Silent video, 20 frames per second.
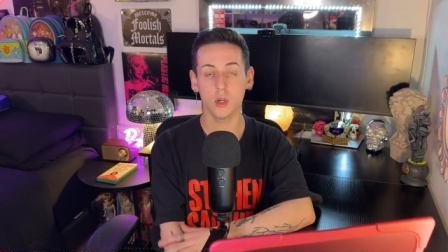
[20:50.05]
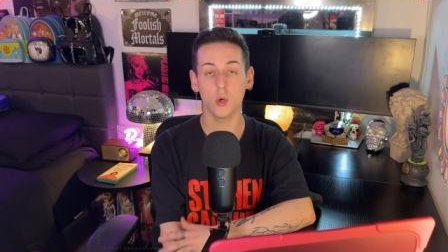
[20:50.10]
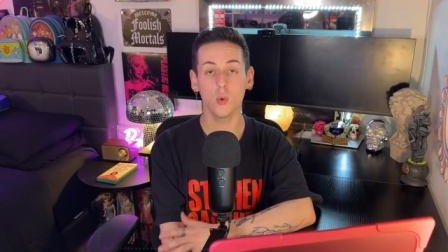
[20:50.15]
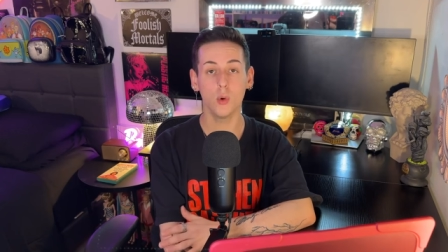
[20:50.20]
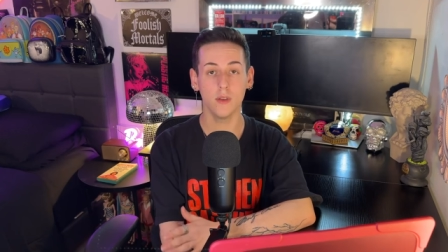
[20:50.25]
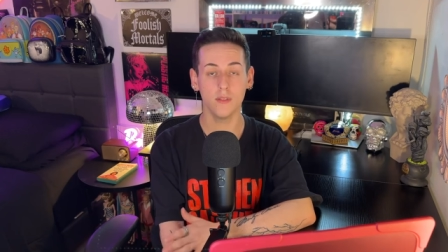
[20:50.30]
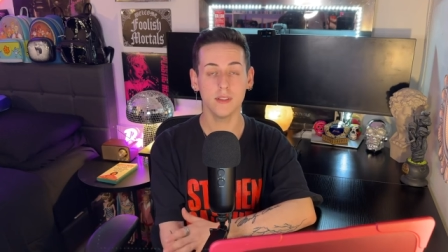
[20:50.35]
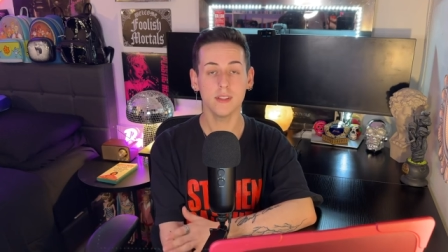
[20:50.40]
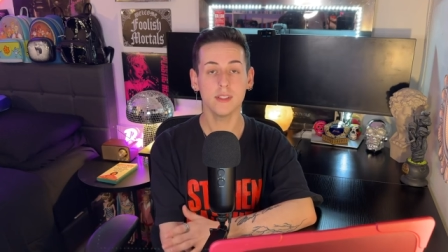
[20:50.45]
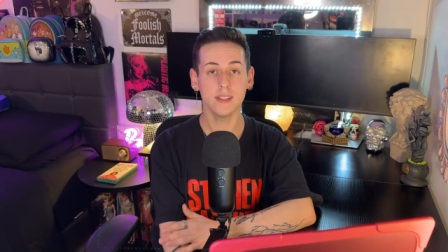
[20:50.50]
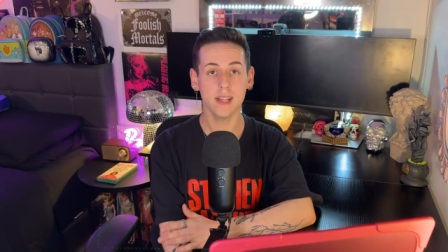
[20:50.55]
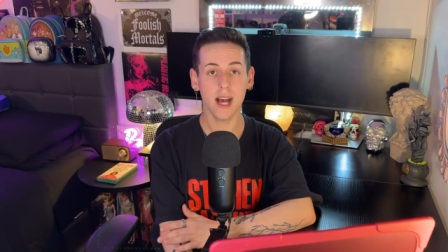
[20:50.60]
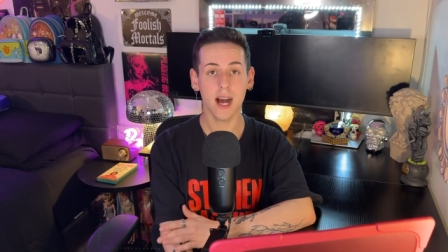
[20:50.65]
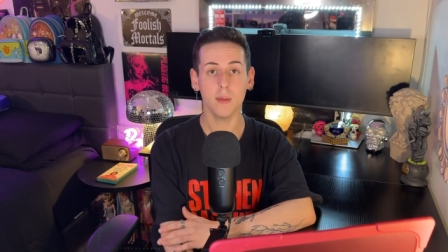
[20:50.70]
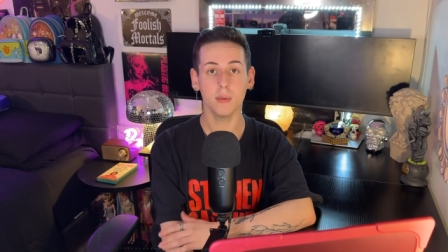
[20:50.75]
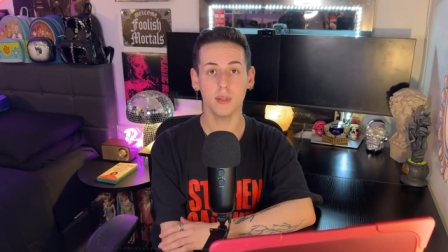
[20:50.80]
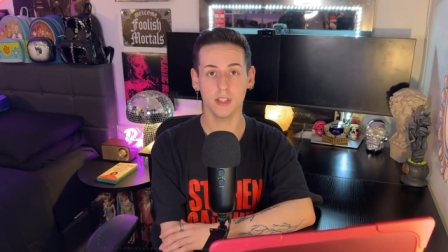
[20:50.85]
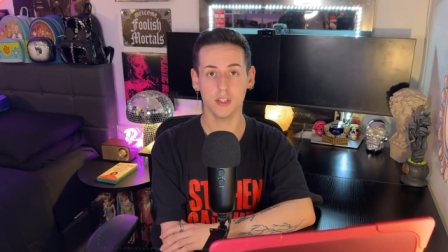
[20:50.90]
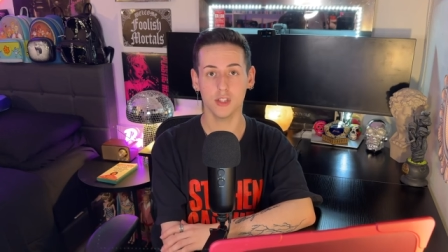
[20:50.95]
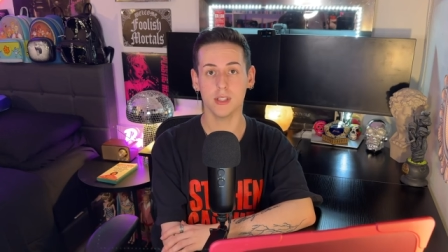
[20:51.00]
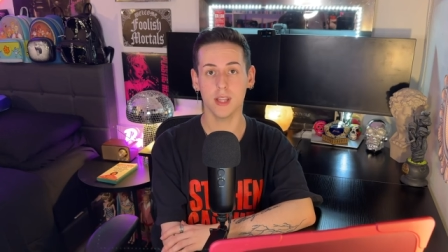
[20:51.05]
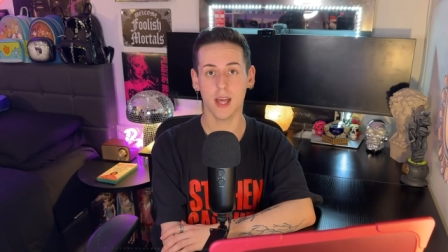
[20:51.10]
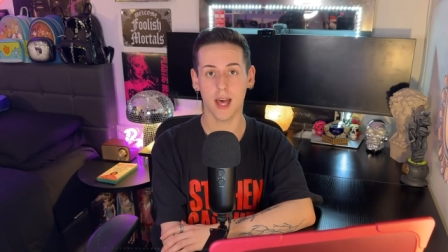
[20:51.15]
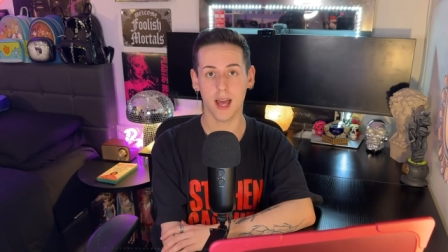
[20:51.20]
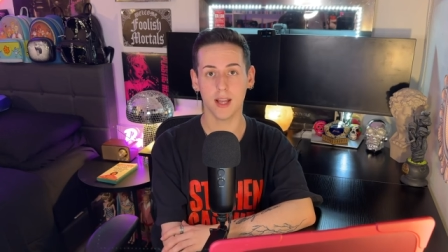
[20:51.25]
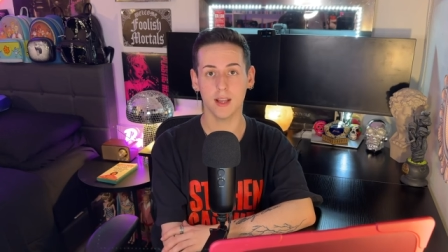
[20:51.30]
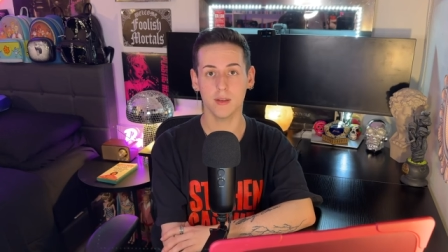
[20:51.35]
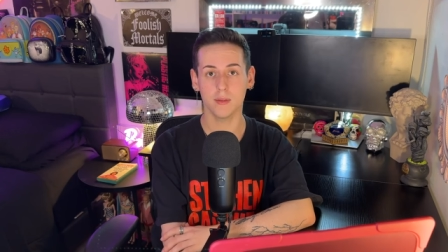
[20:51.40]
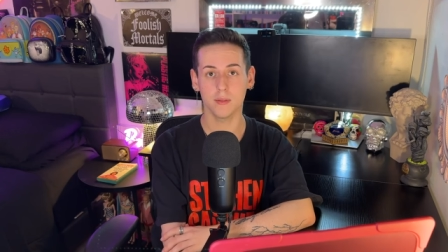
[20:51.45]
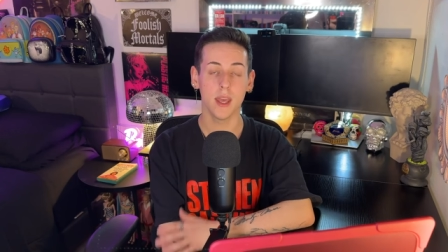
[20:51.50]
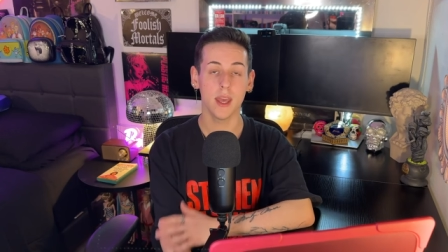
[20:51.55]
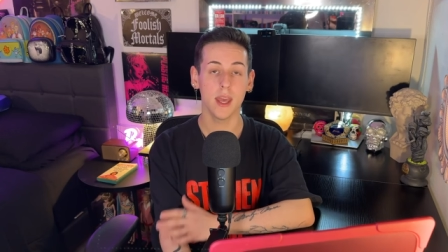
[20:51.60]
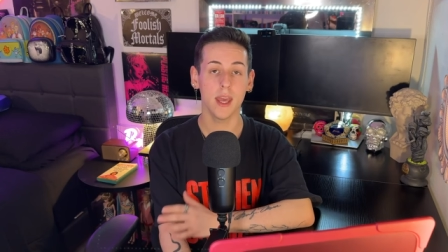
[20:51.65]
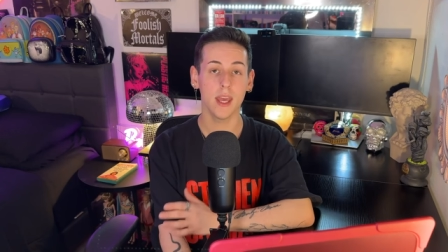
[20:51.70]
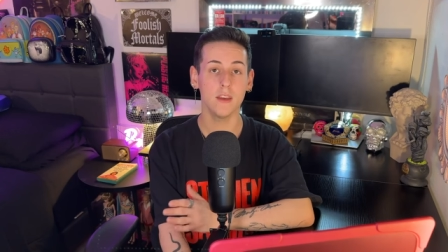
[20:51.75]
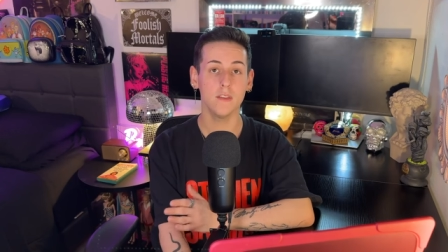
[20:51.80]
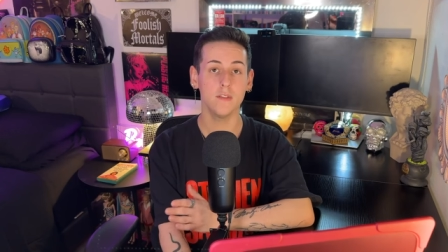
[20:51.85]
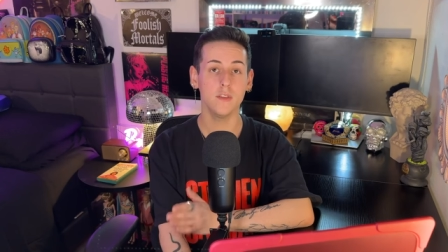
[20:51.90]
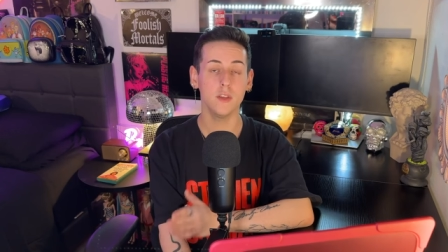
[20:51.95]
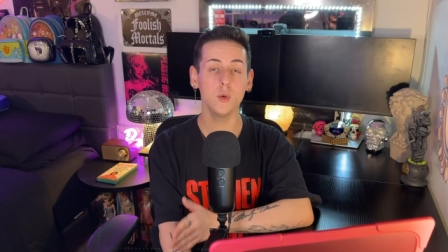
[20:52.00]
We've established that.
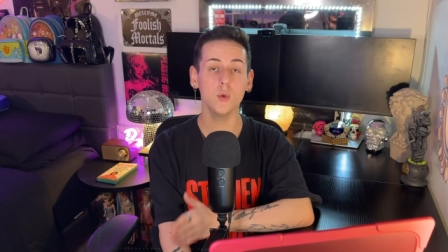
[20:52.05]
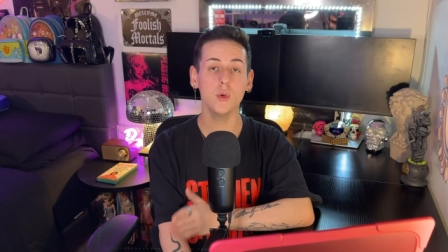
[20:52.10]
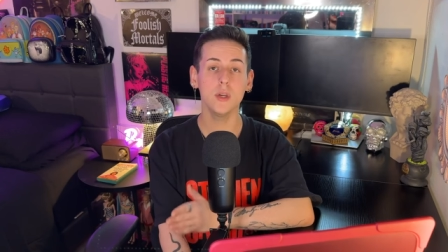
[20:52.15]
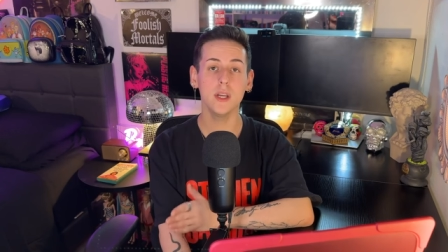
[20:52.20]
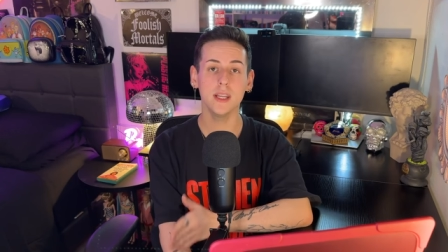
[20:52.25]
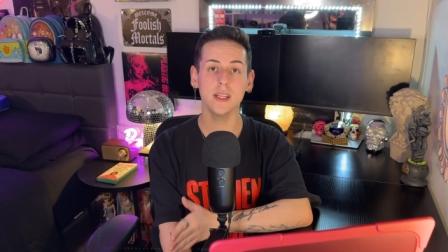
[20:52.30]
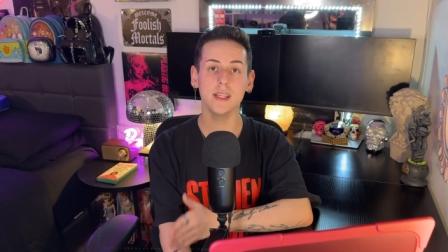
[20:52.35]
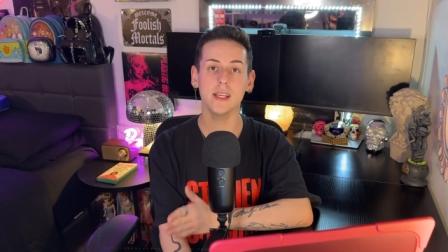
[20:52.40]
If you can